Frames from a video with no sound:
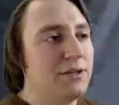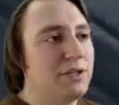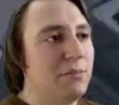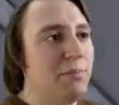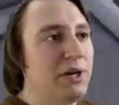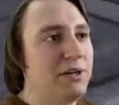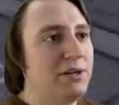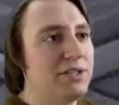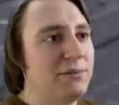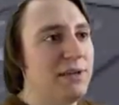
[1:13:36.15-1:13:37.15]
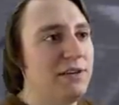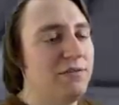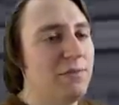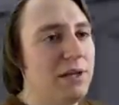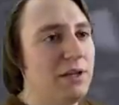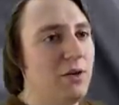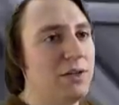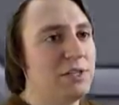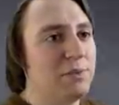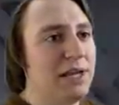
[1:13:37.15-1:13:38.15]
Is there a button or something for me to lower
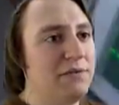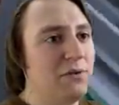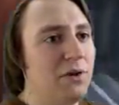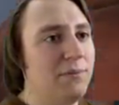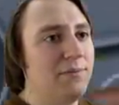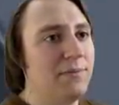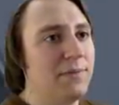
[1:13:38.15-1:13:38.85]
this platform?